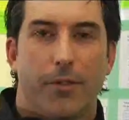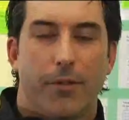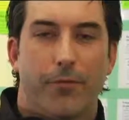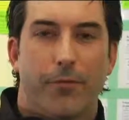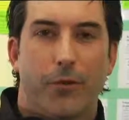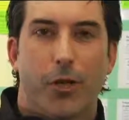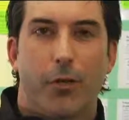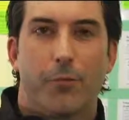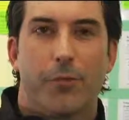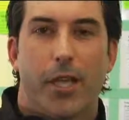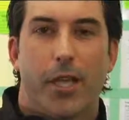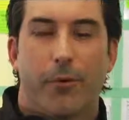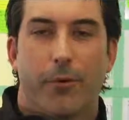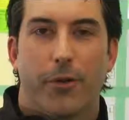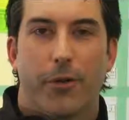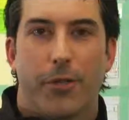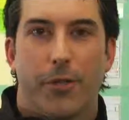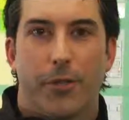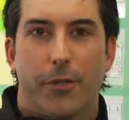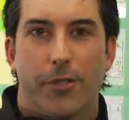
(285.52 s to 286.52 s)
The verbs that
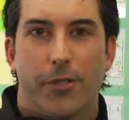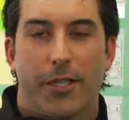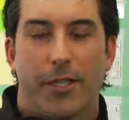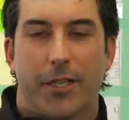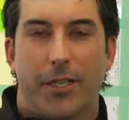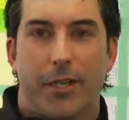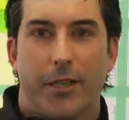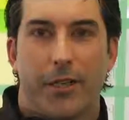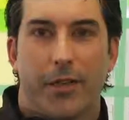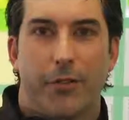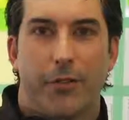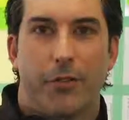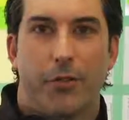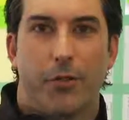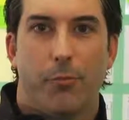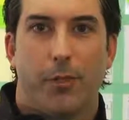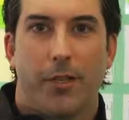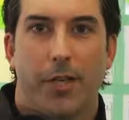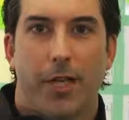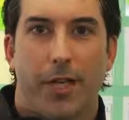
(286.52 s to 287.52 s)
we're using in our Year
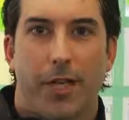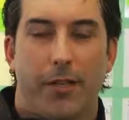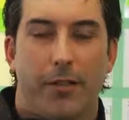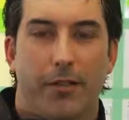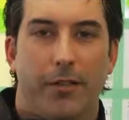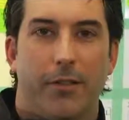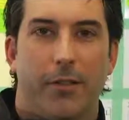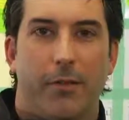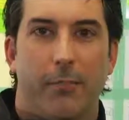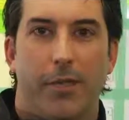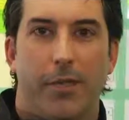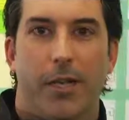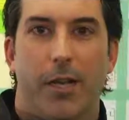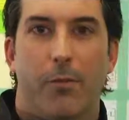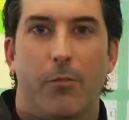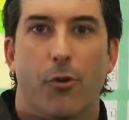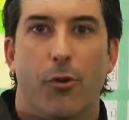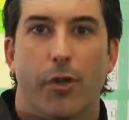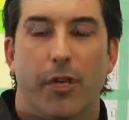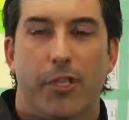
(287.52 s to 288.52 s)
2 plan have
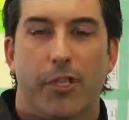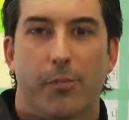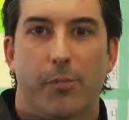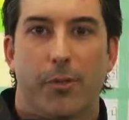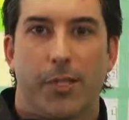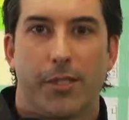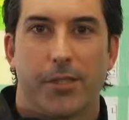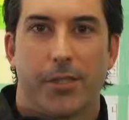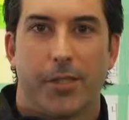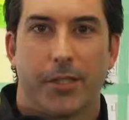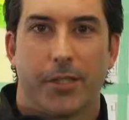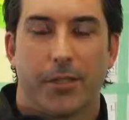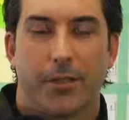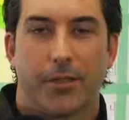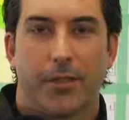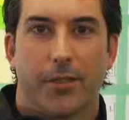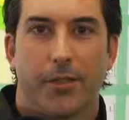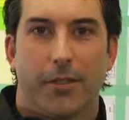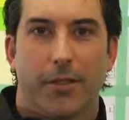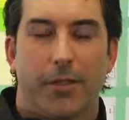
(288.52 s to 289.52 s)
become more explicit.
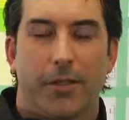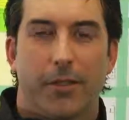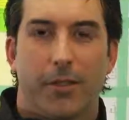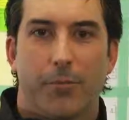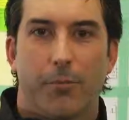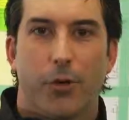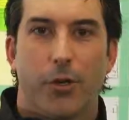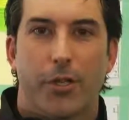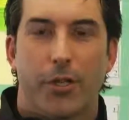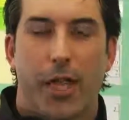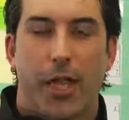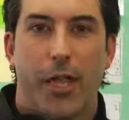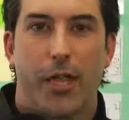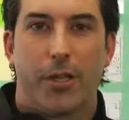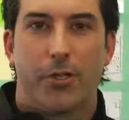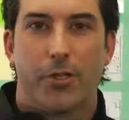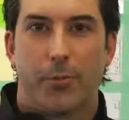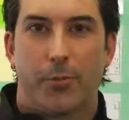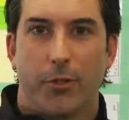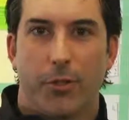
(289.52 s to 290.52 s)
It's more
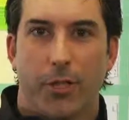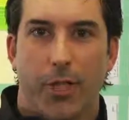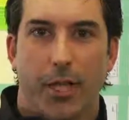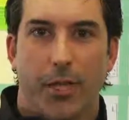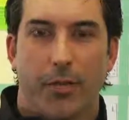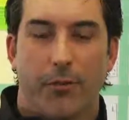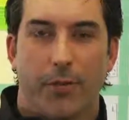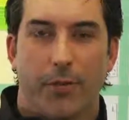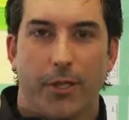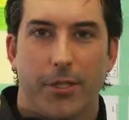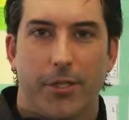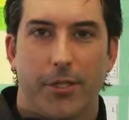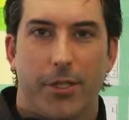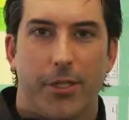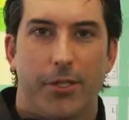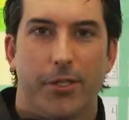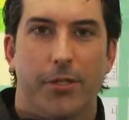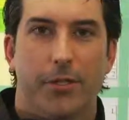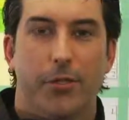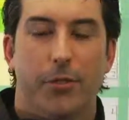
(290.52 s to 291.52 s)
tangible language.
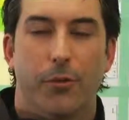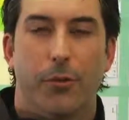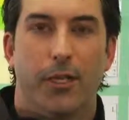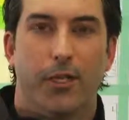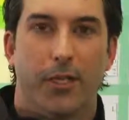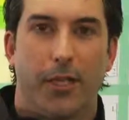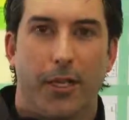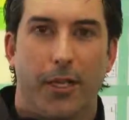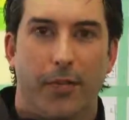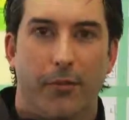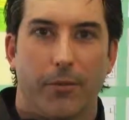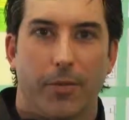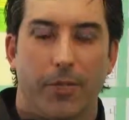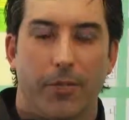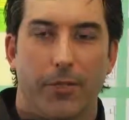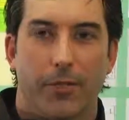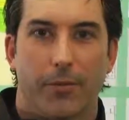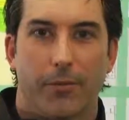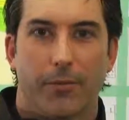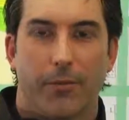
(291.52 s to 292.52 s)
It's a doing
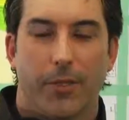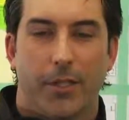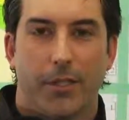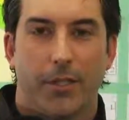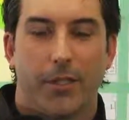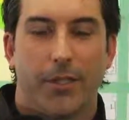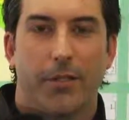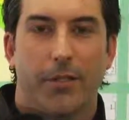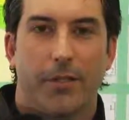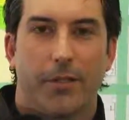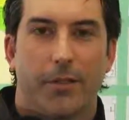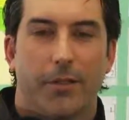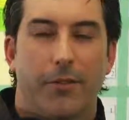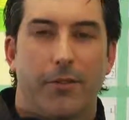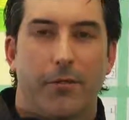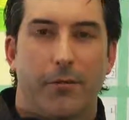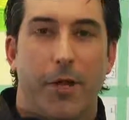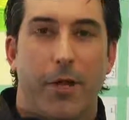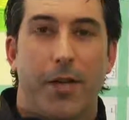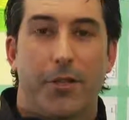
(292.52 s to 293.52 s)
language.
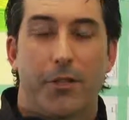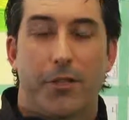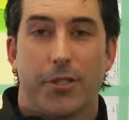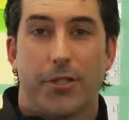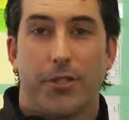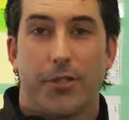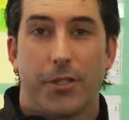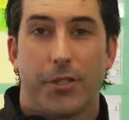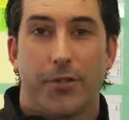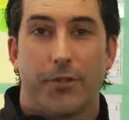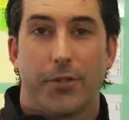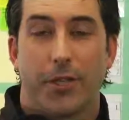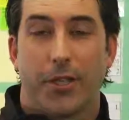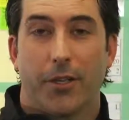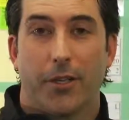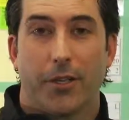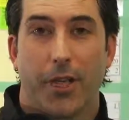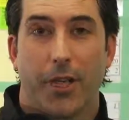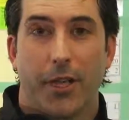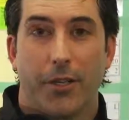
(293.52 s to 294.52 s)
We're actually shifting
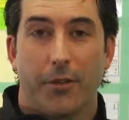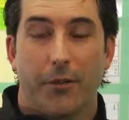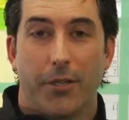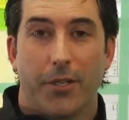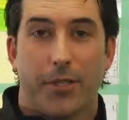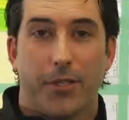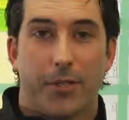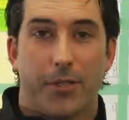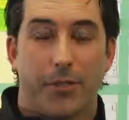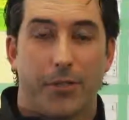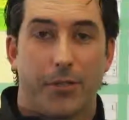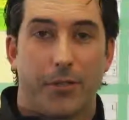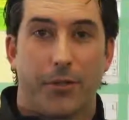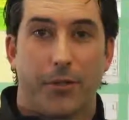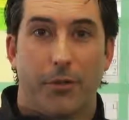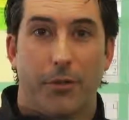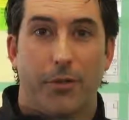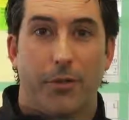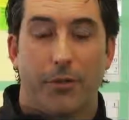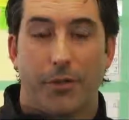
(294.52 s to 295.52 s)
our language
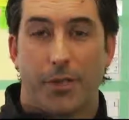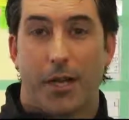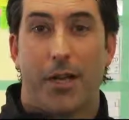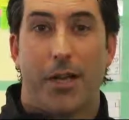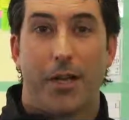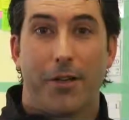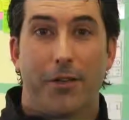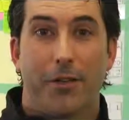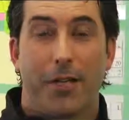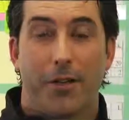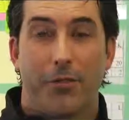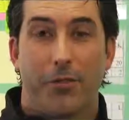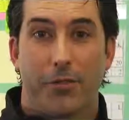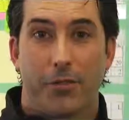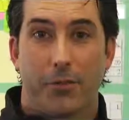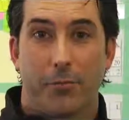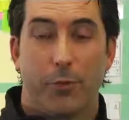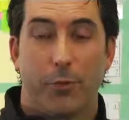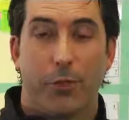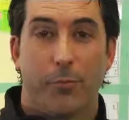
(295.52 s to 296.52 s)
to the higher
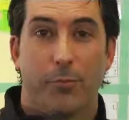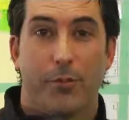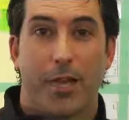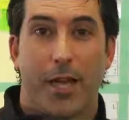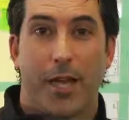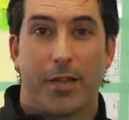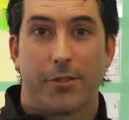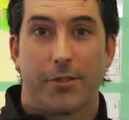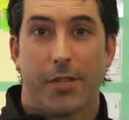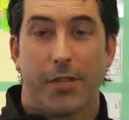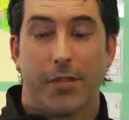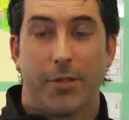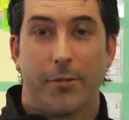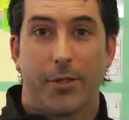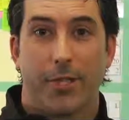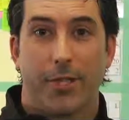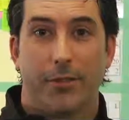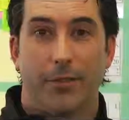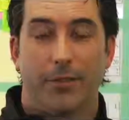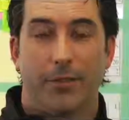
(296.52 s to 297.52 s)
levels of Bloom's
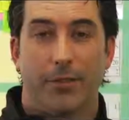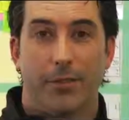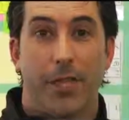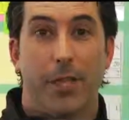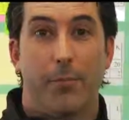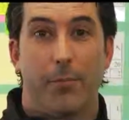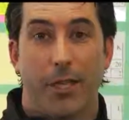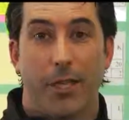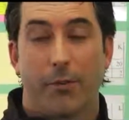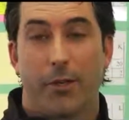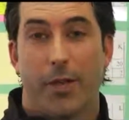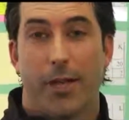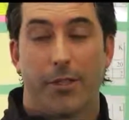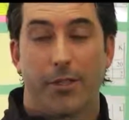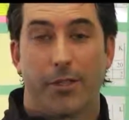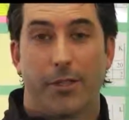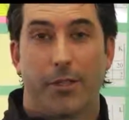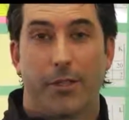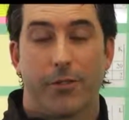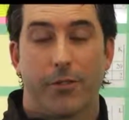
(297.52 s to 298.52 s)
taxonomy, the same thing we're
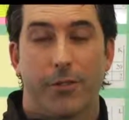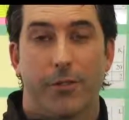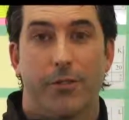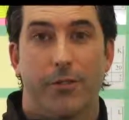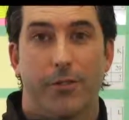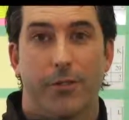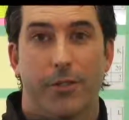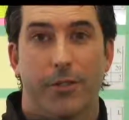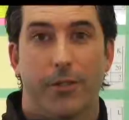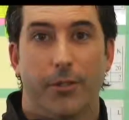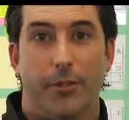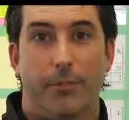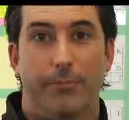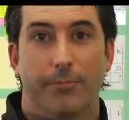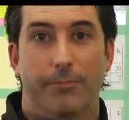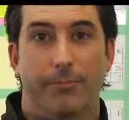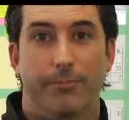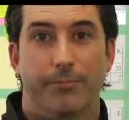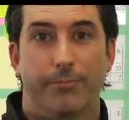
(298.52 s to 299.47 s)
asking our students to do.